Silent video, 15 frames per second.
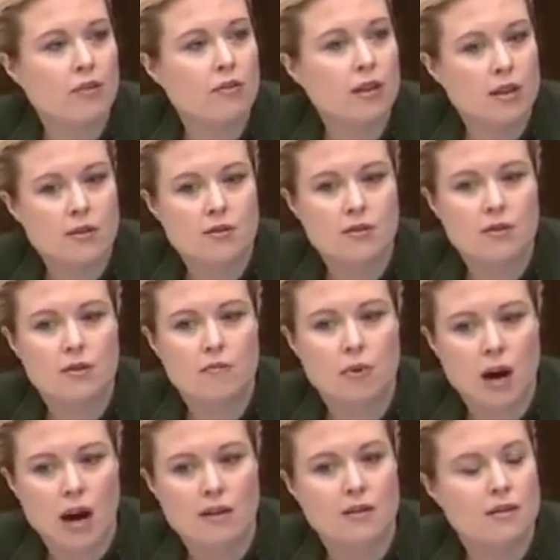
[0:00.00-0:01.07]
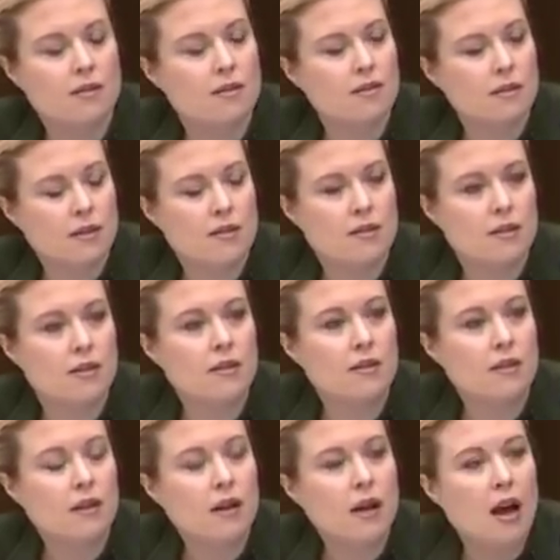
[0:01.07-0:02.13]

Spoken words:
that this practice is listed